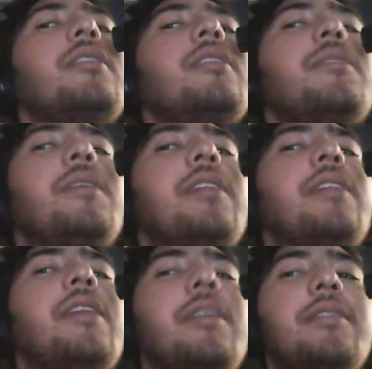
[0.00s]
The
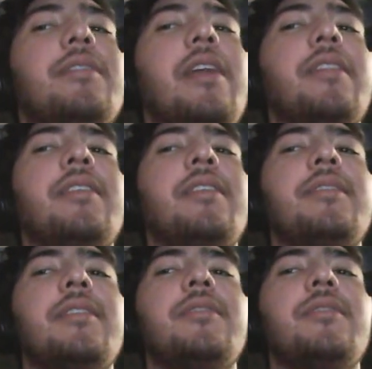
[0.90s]
bassline is like this,
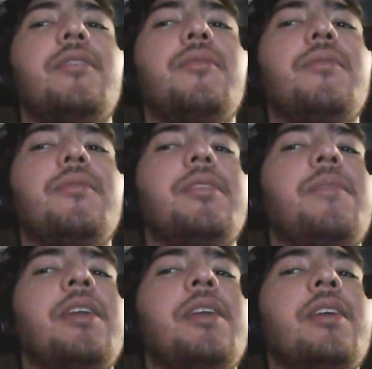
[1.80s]
so the
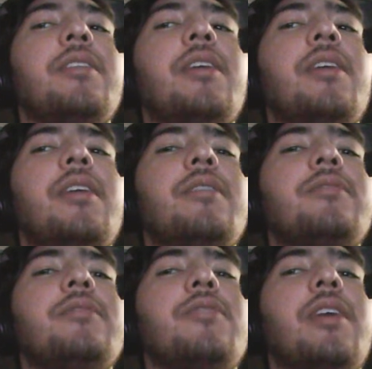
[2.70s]
main idea is
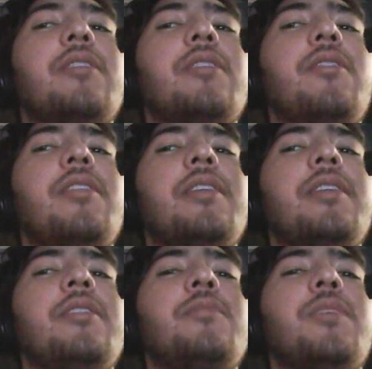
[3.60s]
to get only
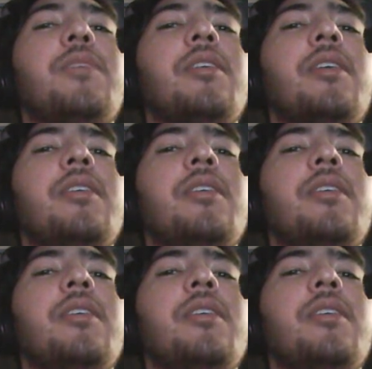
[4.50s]
this peak,